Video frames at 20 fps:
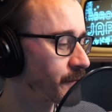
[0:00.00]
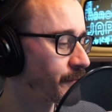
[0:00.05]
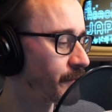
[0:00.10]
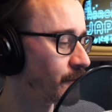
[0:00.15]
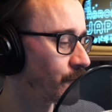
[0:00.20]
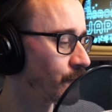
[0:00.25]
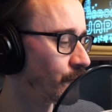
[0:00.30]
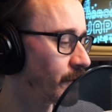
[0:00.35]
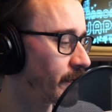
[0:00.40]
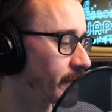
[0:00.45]

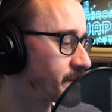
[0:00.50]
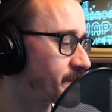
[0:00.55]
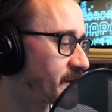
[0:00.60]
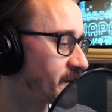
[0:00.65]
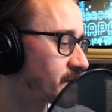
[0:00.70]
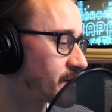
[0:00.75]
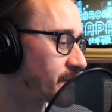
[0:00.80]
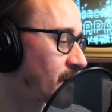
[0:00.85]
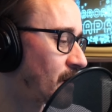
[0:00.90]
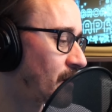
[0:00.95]
for really
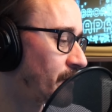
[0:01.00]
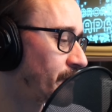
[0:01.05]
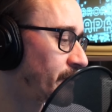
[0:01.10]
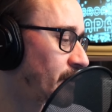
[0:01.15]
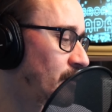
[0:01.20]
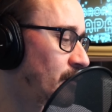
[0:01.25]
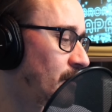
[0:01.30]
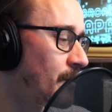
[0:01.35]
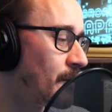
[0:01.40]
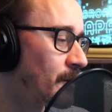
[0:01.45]
expensive coffee.
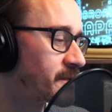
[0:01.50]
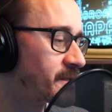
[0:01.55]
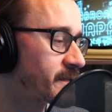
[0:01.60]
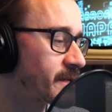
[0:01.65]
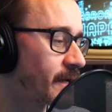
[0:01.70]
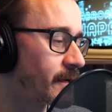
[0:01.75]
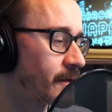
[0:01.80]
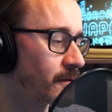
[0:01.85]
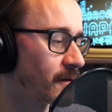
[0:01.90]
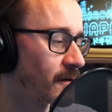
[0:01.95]

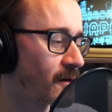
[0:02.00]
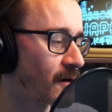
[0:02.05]
Omotesando